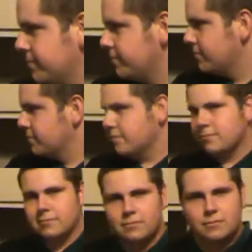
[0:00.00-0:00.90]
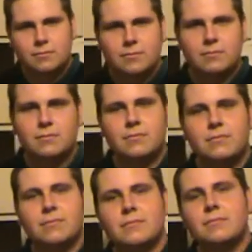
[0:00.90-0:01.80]
And what do you have to
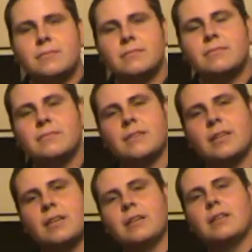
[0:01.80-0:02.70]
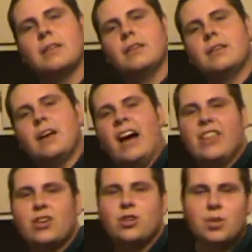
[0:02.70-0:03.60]
say? I
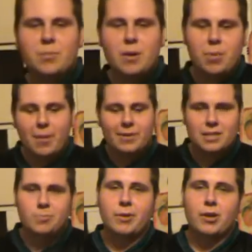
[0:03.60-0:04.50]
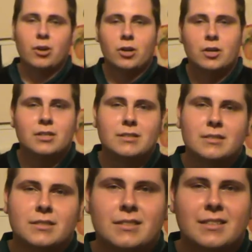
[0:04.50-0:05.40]
think you should be a public speaker.
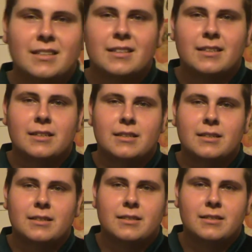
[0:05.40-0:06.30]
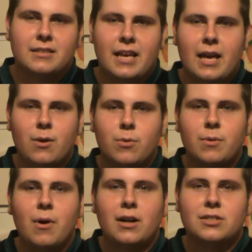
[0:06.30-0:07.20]
You saw my videos? Yeah, we
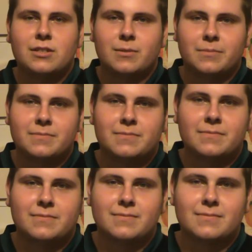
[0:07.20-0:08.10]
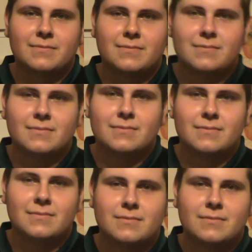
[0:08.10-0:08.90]
watched them. Wow, 27 of